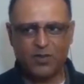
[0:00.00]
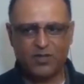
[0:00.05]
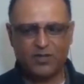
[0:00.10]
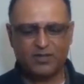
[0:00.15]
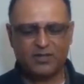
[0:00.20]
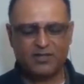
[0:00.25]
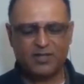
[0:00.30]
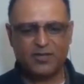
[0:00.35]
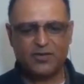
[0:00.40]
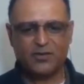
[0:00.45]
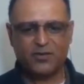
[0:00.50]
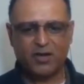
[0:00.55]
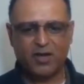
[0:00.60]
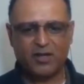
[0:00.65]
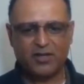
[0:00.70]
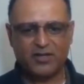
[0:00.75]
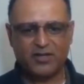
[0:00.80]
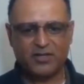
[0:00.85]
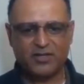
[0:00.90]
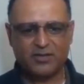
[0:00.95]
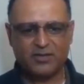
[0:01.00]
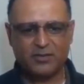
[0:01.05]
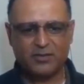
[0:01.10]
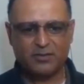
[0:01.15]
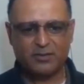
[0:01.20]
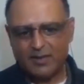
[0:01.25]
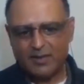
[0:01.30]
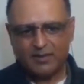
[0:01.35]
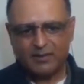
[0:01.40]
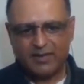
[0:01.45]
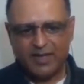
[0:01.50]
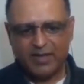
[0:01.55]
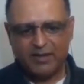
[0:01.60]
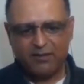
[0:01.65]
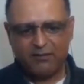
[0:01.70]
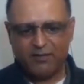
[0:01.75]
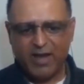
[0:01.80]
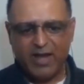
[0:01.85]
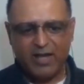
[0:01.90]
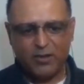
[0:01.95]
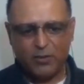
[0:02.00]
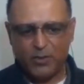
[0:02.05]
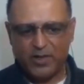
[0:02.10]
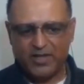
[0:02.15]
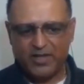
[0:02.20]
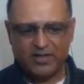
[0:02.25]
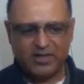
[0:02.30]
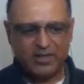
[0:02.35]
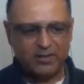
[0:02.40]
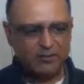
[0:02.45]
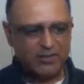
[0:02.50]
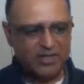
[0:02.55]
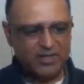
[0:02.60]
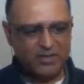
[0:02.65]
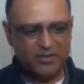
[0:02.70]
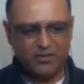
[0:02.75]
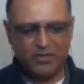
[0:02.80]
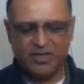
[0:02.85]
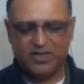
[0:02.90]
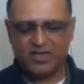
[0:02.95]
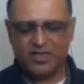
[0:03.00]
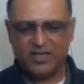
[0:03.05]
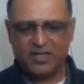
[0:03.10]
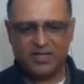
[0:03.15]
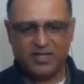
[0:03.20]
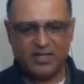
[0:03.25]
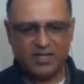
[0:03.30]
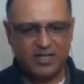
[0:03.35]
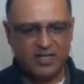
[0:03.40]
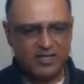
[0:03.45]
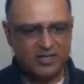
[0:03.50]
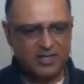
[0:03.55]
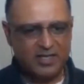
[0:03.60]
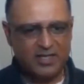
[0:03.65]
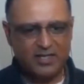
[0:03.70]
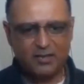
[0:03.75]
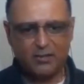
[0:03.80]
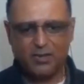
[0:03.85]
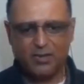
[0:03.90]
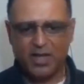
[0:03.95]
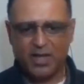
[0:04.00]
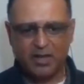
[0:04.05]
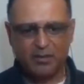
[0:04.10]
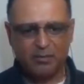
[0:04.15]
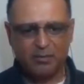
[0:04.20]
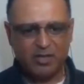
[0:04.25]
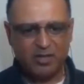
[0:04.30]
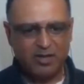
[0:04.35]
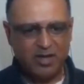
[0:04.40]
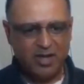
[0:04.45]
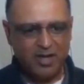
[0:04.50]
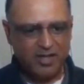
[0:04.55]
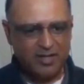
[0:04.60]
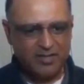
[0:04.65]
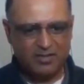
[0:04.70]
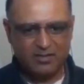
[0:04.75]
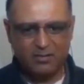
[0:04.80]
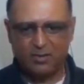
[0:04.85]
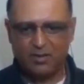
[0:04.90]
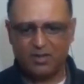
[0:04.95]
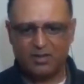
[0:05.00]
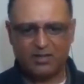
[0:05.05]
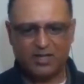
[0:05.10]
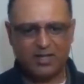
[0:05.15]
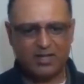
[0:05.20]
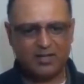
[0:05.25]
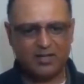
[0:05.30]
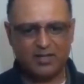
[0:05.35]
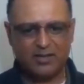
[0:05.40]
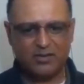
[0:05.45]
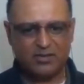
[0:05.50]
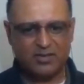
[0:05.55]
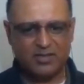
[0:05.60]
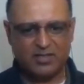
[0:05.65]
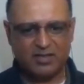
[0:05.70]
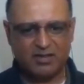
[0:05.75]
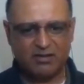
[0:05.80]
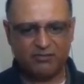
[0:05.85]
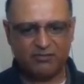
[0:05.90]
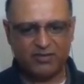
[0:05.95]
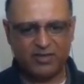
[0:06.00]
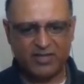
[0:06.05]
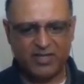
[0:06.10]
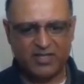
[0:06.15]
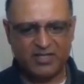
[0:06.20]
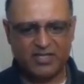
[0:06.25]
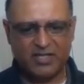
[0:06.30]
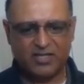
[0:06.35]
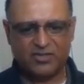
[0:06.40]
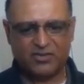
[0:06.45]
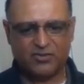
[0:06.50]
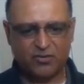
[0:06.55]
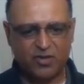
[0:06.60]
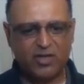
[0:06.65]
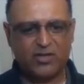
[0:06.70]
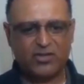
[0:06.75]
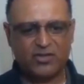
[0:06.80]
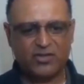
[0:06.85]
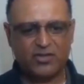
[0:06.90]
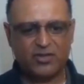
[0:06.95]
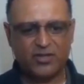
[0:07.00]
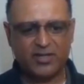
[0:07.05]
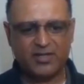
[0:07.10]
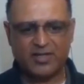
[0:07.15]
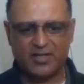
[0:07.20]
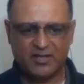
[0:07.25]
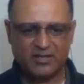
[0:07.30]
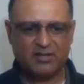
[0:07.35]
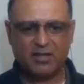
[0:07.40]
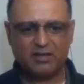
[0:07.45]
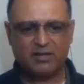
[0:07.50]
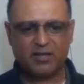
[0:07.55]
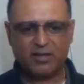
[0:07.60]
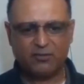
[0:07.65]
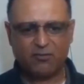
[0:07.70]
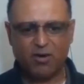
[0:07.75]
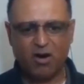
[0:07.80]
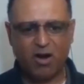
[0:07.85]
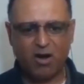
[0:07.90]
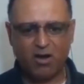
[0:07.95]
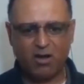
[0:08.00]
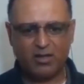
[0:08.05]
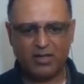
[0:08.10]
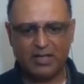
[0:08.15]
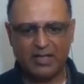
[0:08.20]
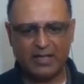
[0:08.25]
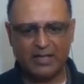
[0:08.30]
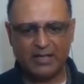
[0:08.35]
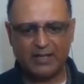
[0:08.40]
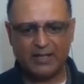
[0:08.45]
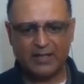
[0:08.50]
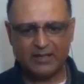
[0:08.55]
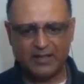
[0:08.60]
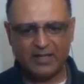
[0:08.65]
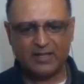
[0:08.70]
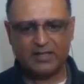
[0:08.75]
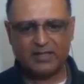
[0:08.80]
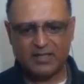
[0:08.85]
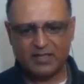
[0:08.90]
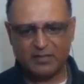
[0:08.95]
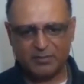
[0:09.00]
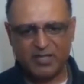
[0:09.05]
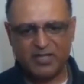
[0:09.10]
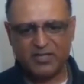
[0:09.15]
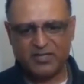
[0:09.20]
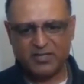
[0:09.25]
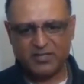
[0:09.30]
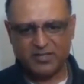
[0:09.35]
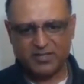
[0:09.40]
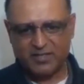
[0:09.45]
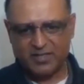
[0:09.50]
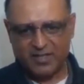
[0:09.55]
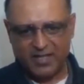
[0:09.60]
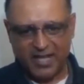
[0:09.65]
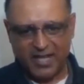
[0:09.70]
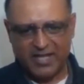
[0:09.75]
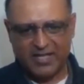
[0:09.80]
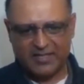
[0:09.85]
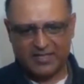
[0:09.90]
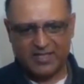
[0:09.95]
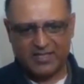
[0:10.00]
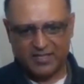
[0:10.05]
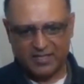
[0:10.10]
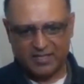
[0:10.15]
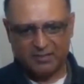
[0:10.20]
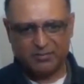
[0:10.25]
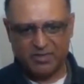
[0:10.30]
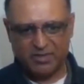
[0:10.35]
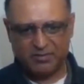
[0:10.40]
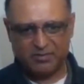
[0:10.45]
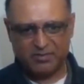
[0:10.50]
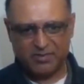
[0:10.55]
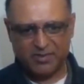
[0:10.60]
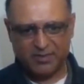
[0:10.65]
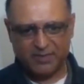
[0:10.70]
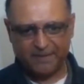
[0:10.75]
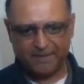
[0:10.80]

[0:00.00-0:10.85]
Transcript: What does the neurologist do? They evaluate them, they do the CTs, they do the MRIs, all that other good stuff, and they say structurally there's nothing wrong, yet this patient has these symptoms.